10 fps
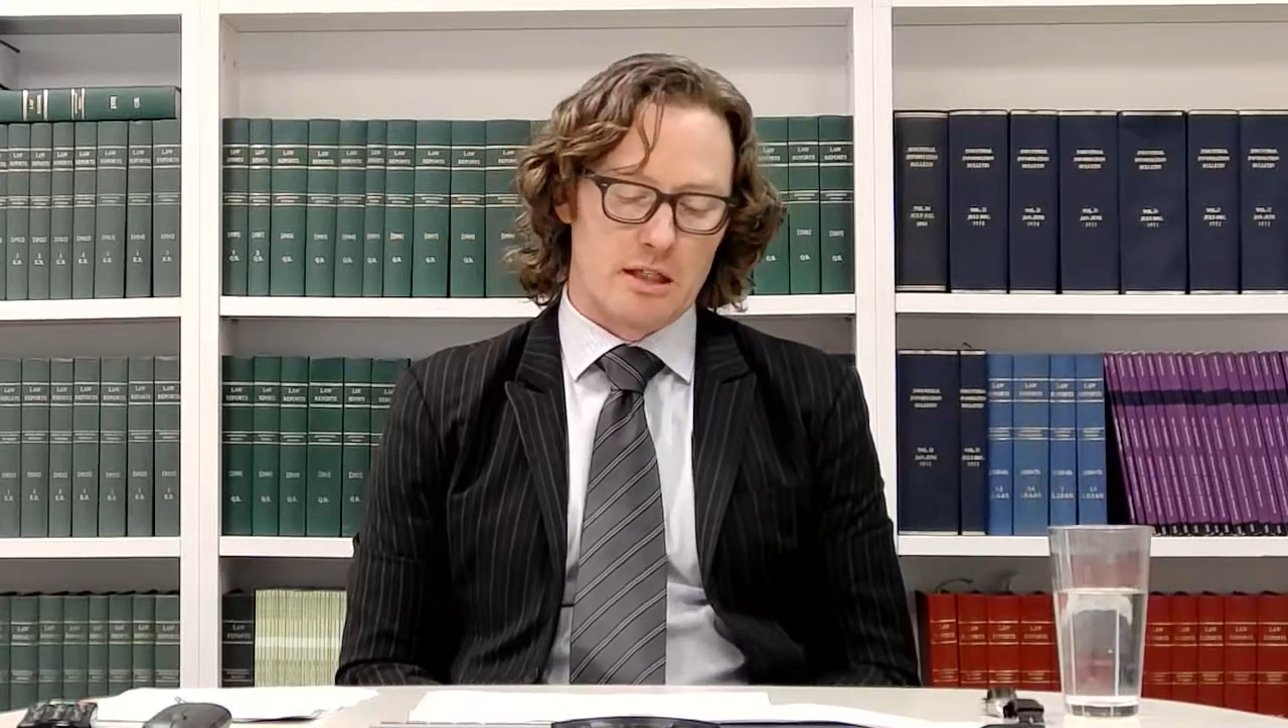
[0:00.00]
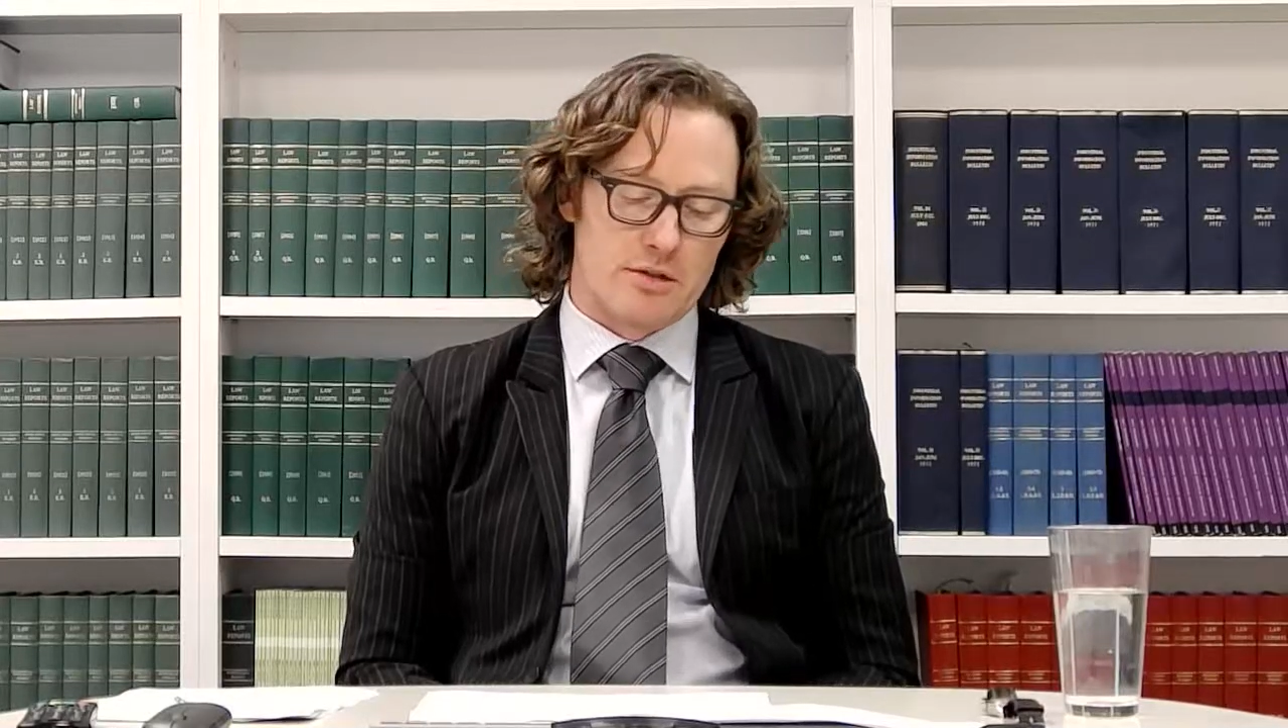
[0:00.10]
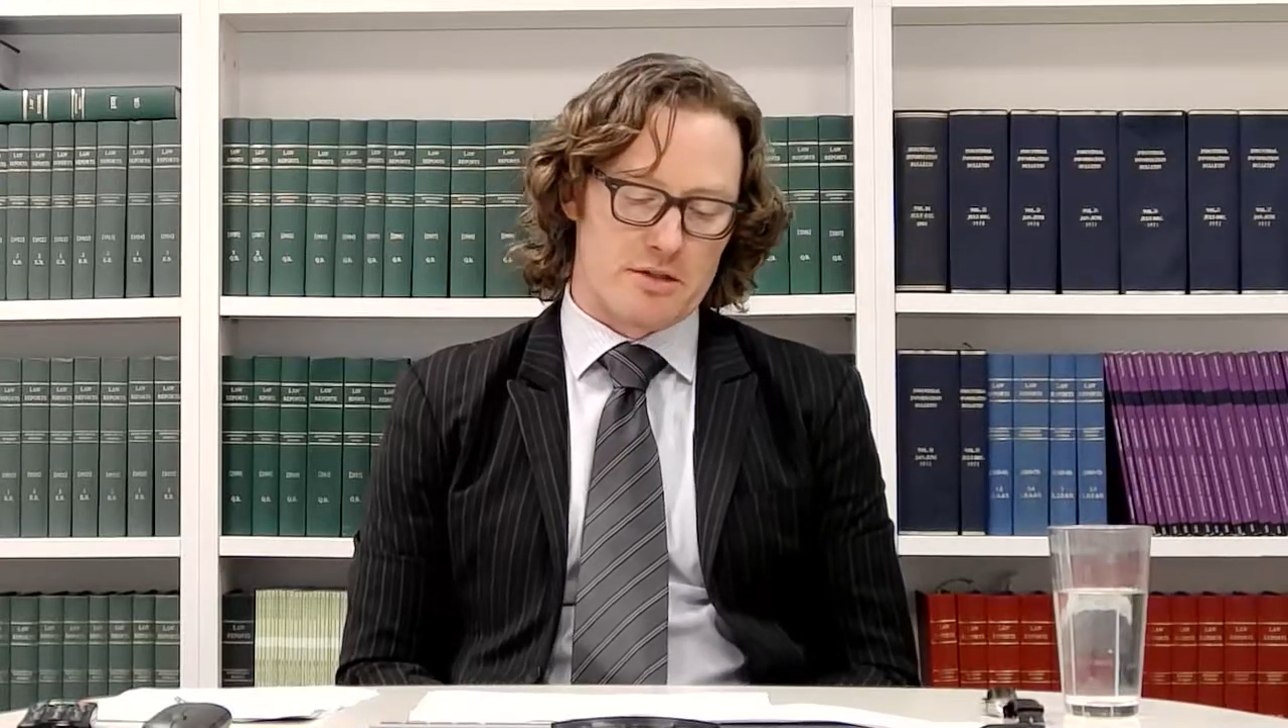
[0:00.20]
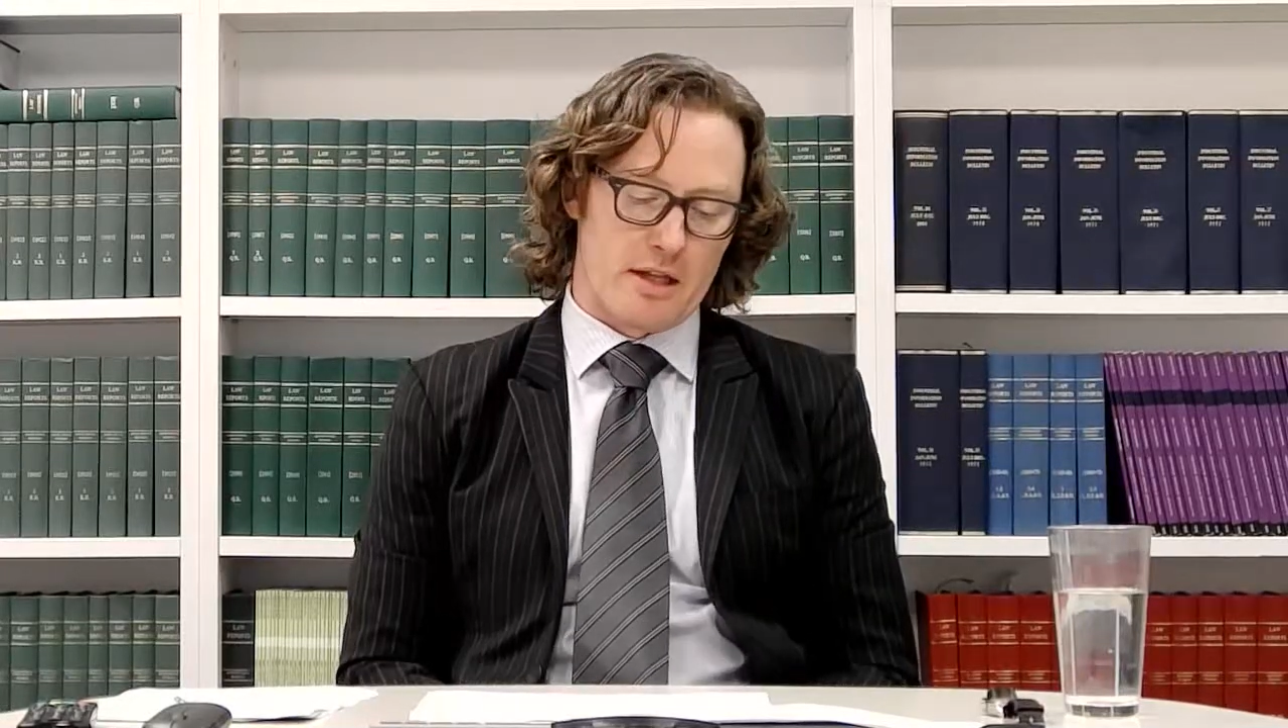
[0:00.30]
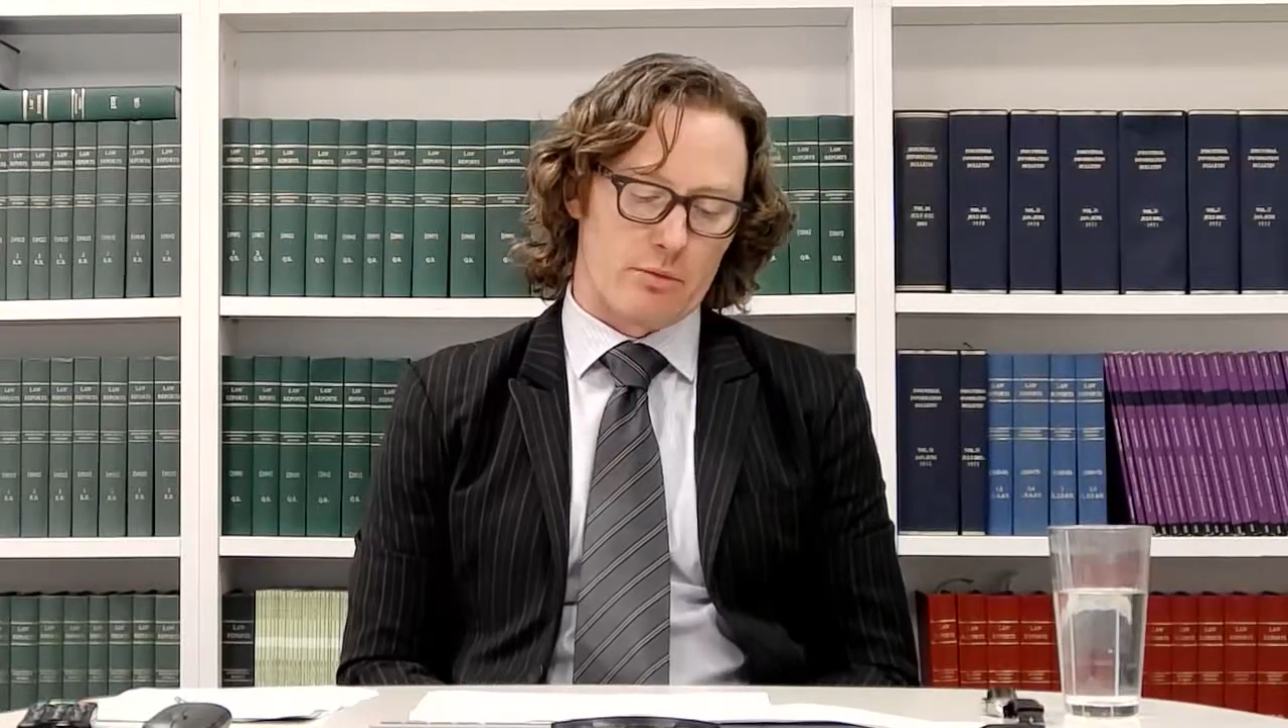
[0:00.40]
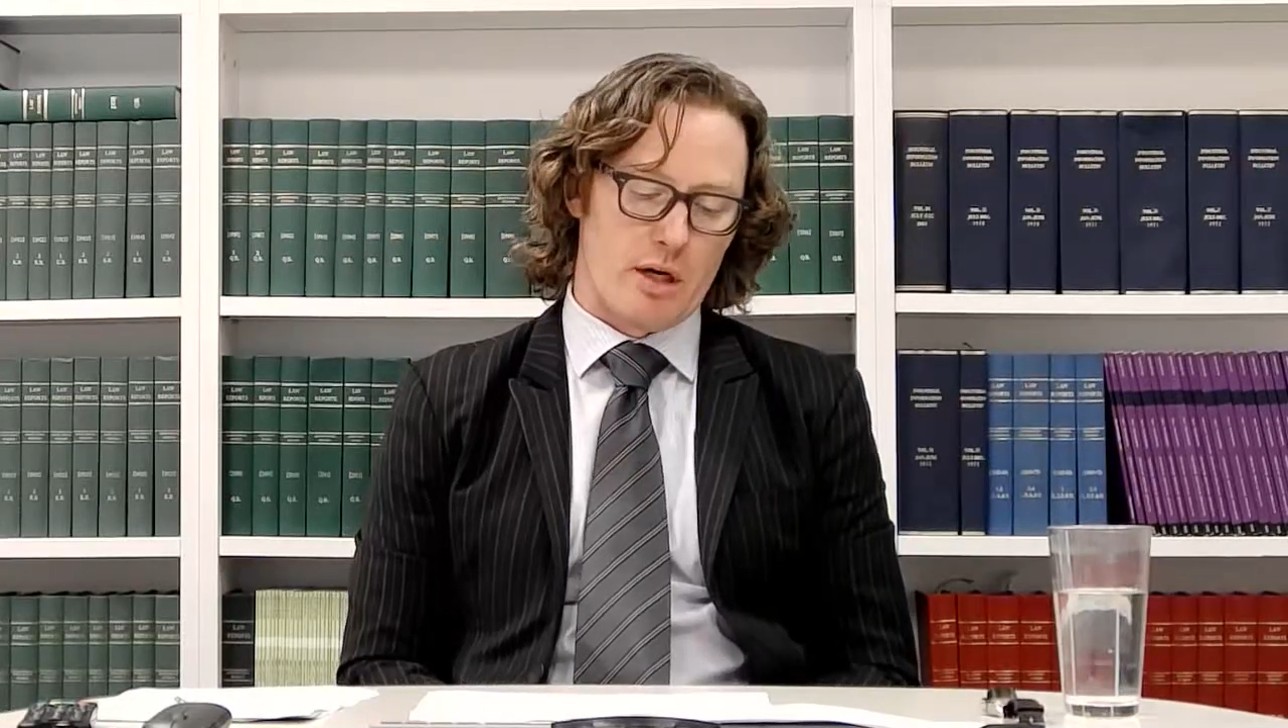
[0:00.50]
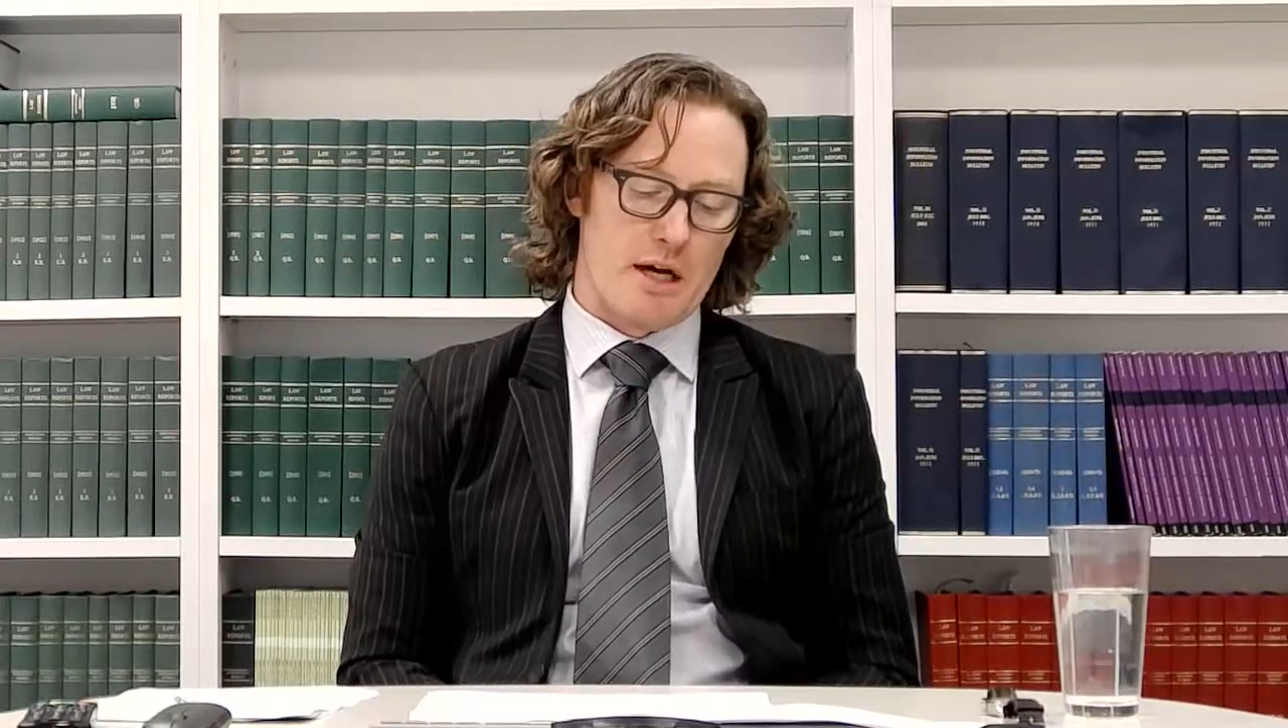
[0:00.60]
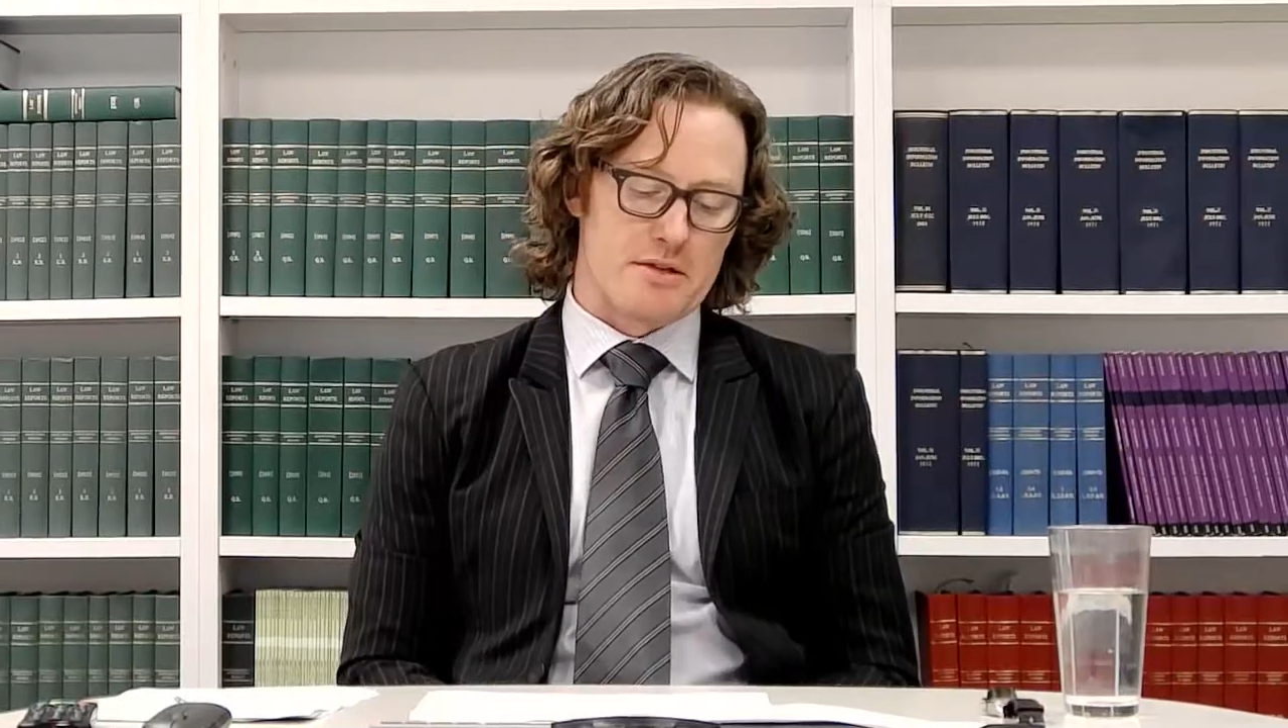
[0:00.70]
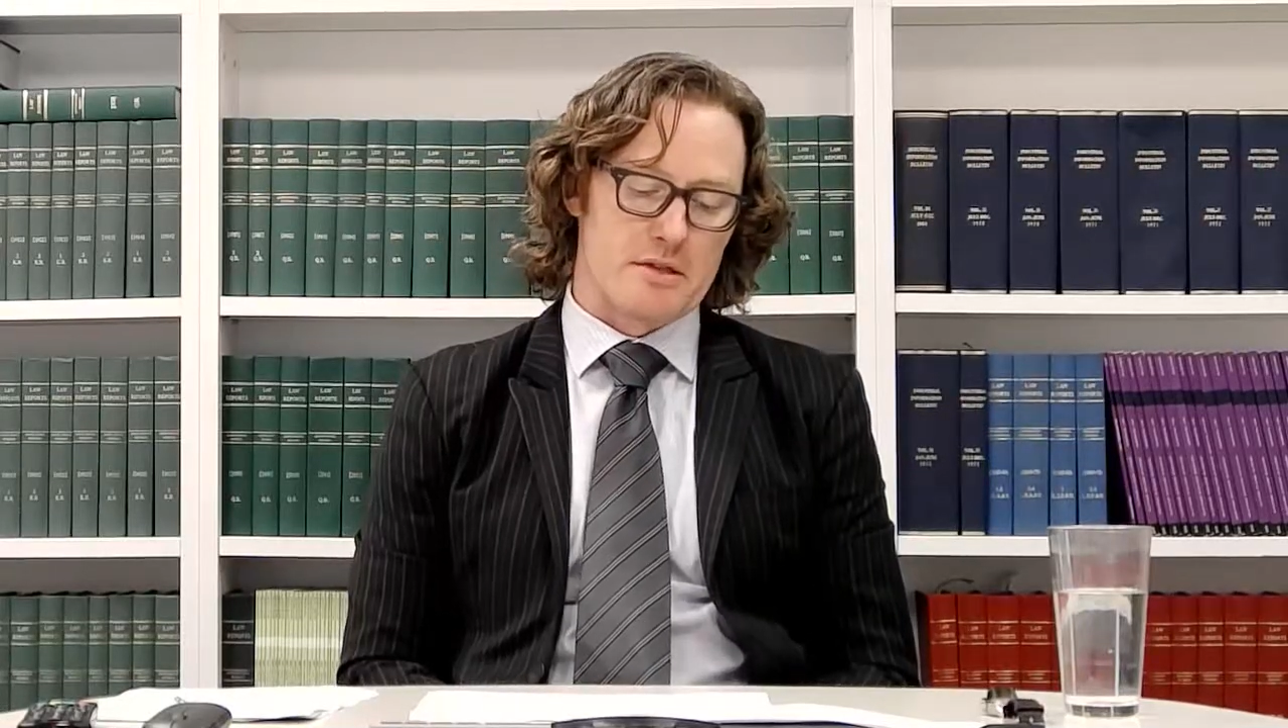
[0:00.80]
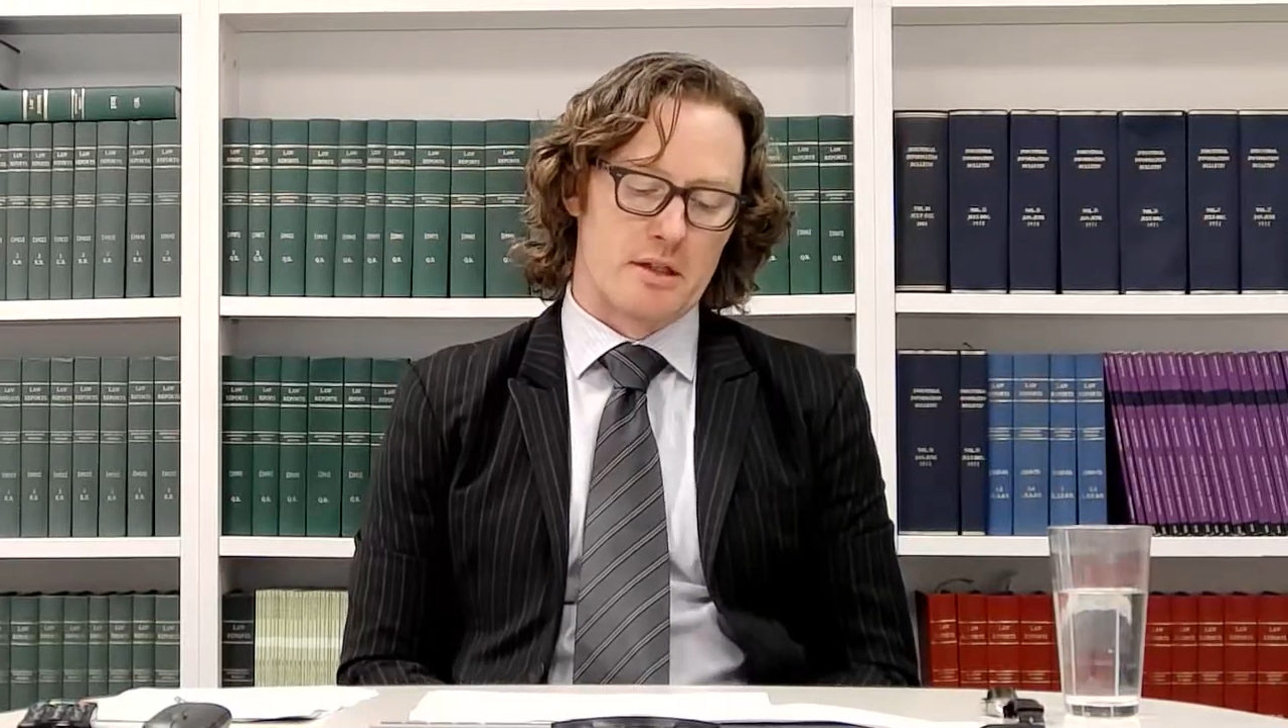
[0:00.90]
New South
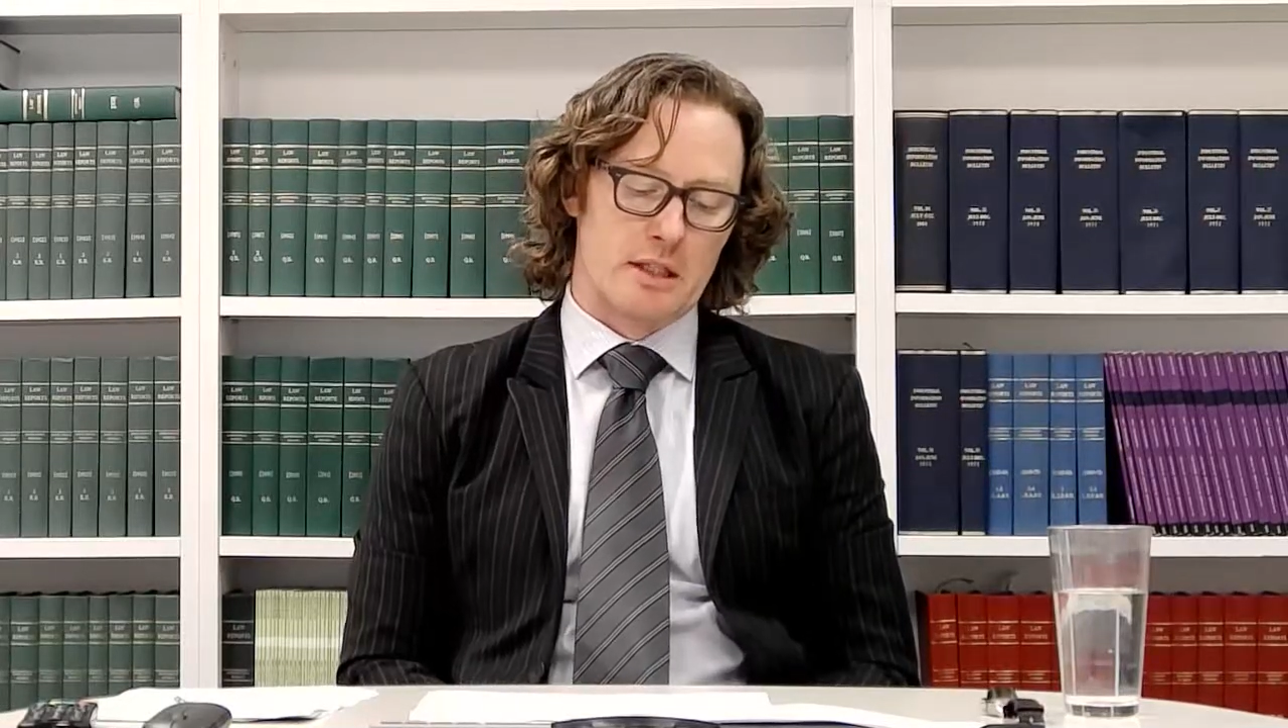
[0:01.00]
Wales,